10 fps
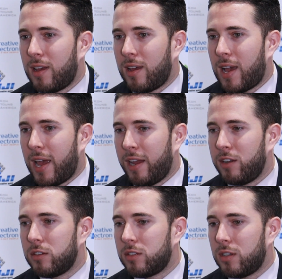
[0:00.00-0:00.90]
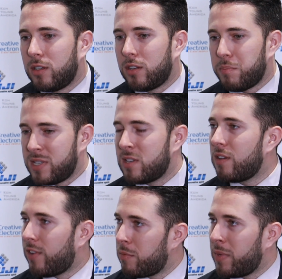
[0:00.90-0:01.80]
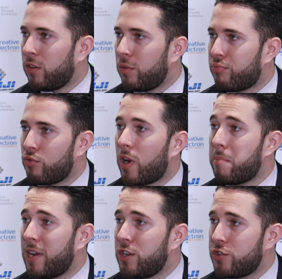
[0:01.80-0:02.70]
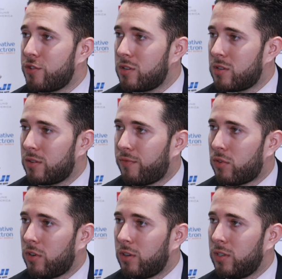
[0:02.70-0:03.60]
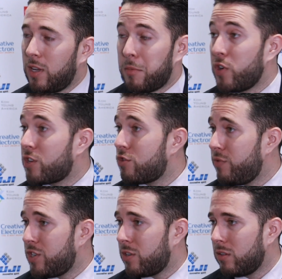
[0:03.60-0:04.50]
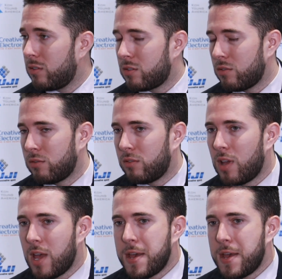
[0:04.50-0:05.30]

I handle the business development and the program managers for the Americas region. So,